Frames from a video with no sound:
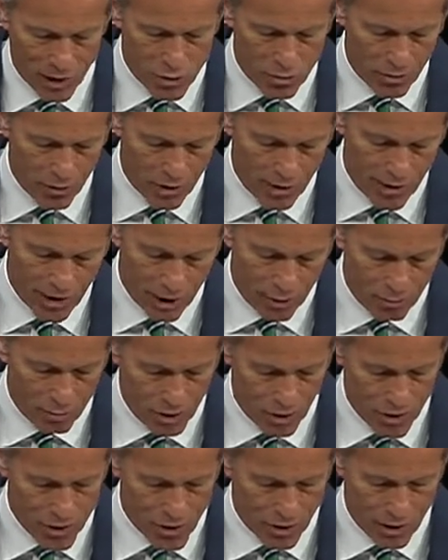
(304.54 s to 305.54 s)
spree had helped
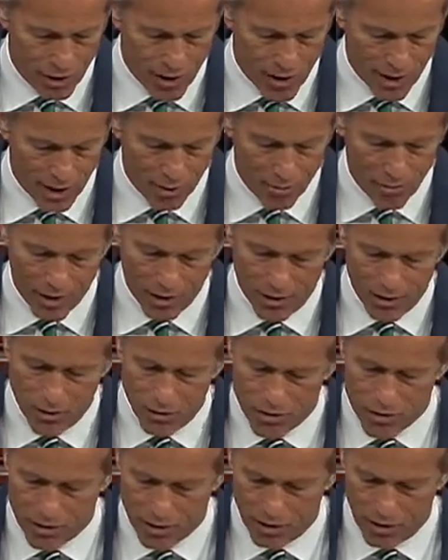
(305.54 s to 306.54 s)
plunge our economy into
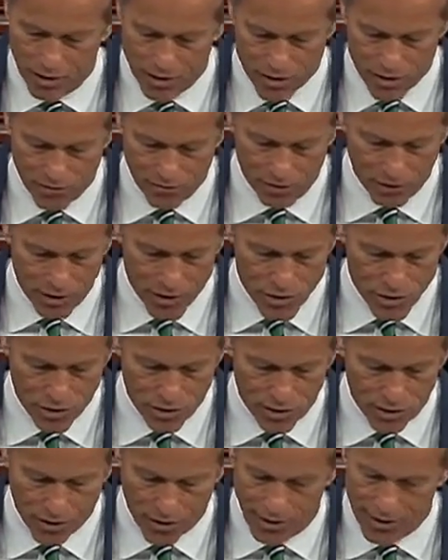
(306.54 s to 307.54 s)
a serious
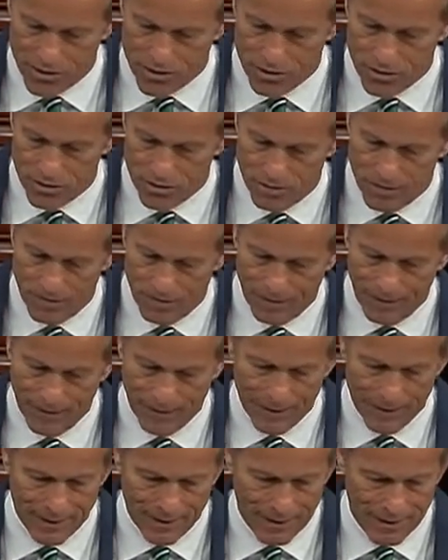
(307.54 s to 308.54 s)
inflationary crisis.
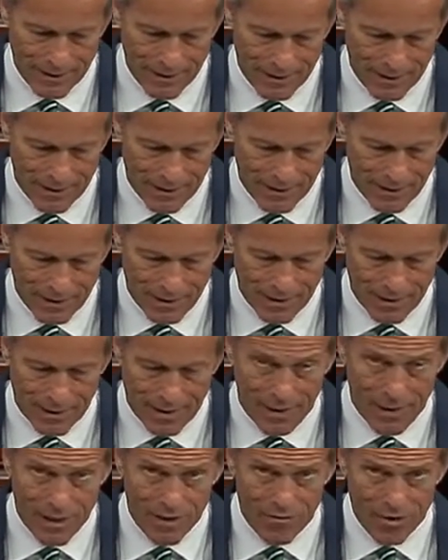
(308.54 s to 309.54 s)

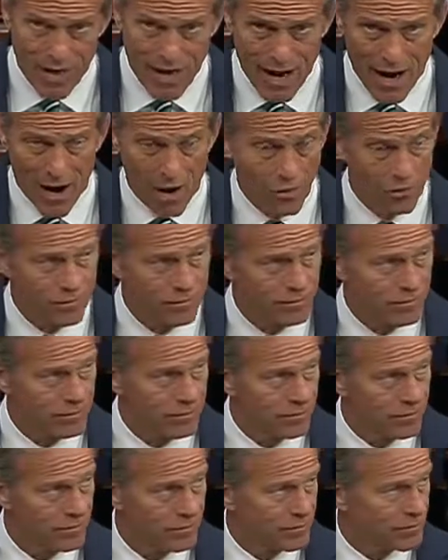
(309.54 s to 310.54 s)
And even now,
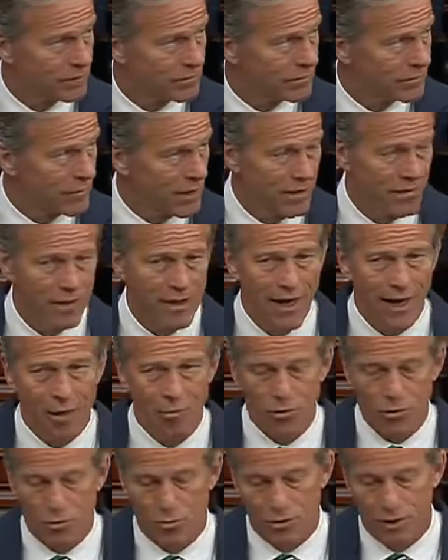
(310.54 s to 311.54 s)
even now,
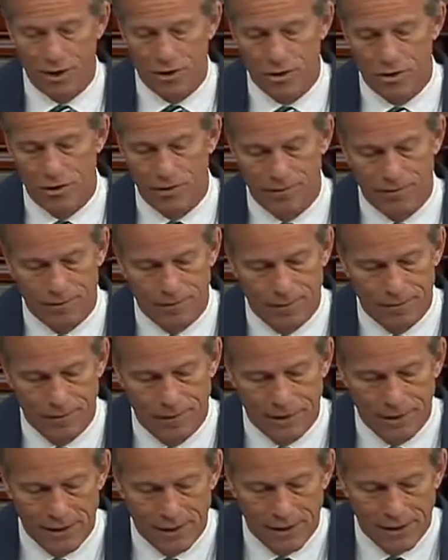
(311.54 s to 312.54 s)
Mister President,
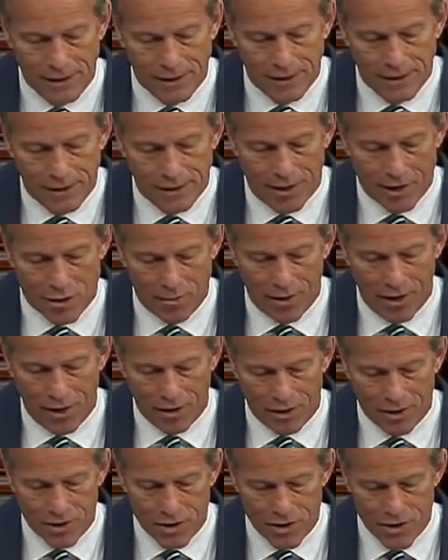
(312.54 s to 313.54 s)
as
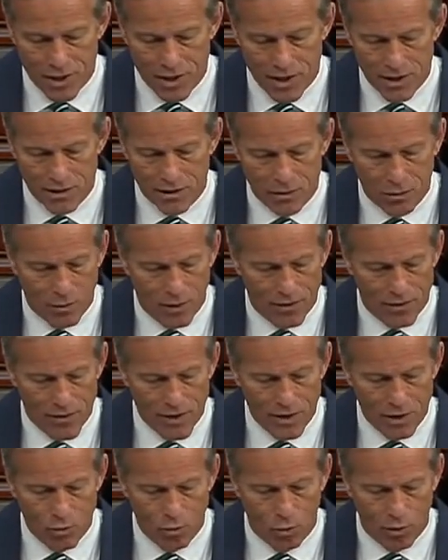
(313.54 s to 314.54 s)
Americans deal with
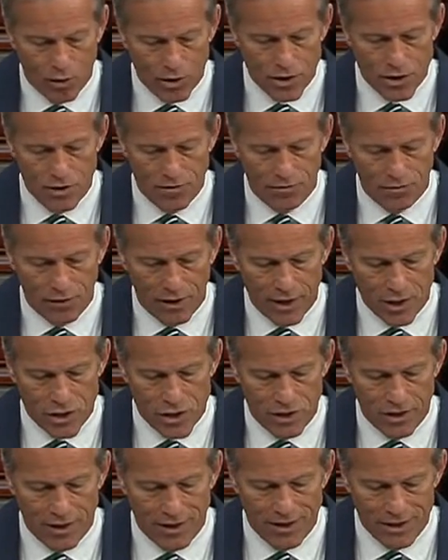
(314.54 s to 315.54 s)
the worst
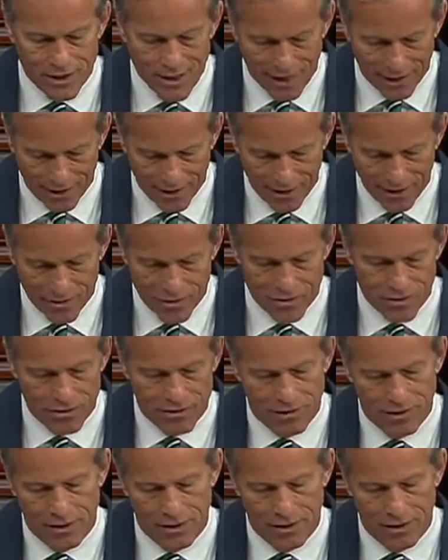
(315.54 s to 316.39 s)
inflation in decades,